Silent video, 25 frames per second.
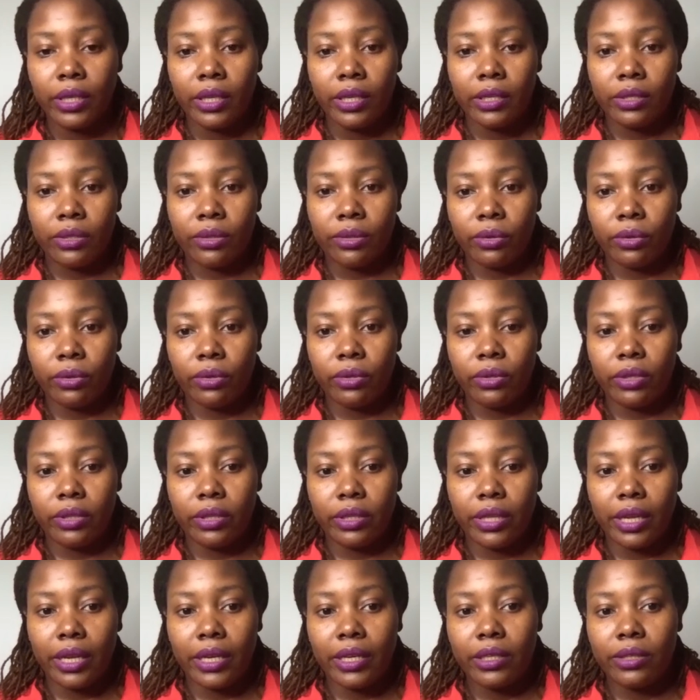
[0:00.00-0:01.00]
So
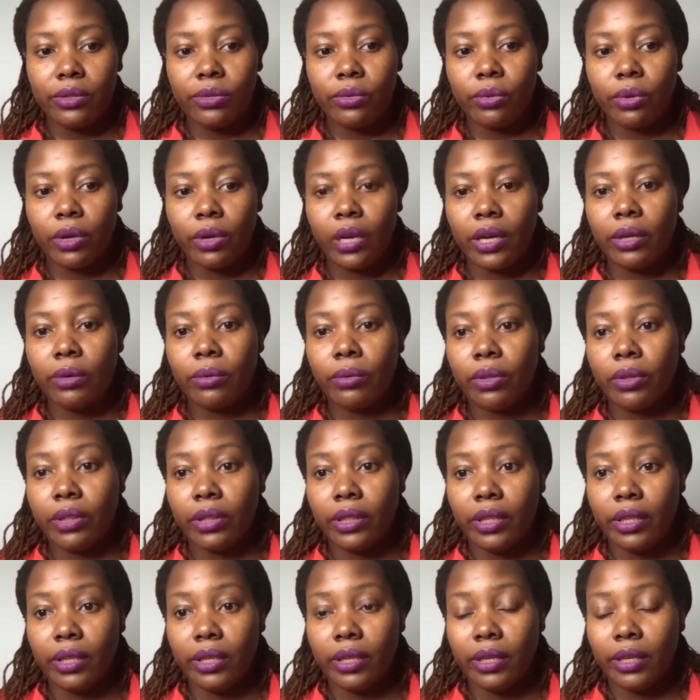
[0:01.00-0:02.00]
that is why
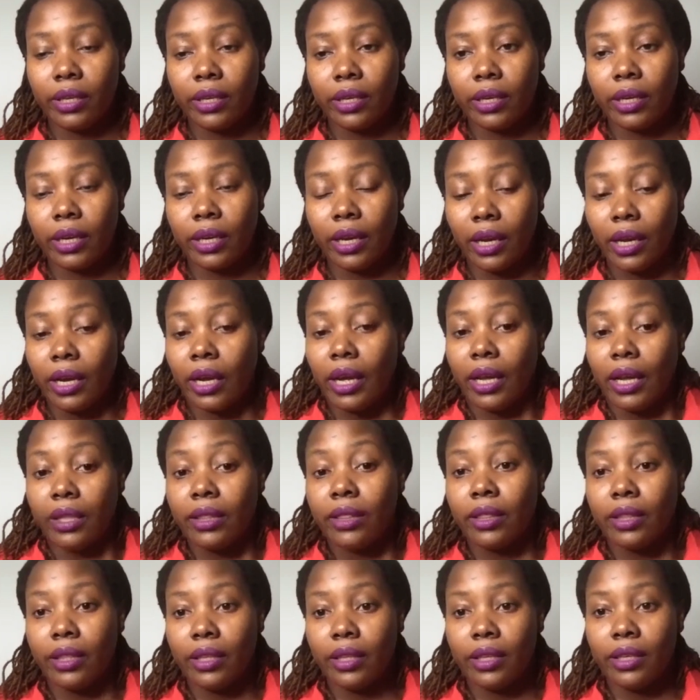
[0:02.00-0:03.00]
I
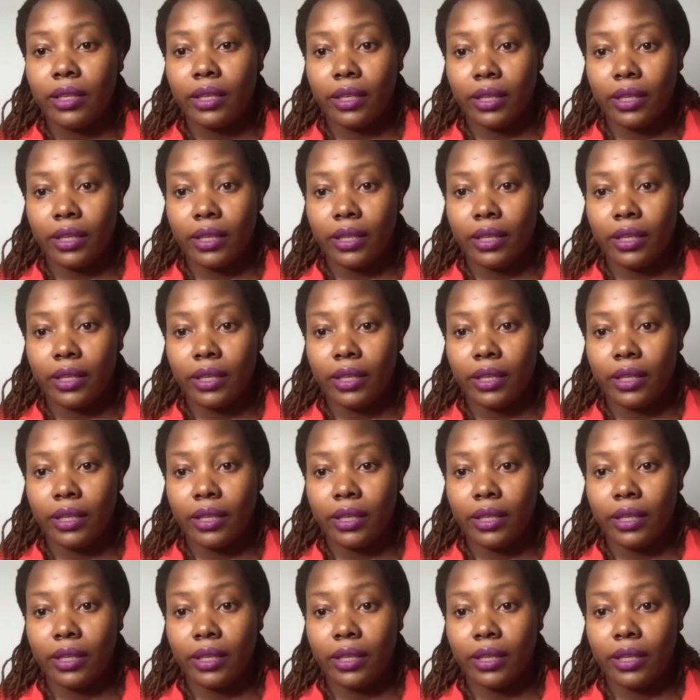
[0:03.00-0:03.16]
think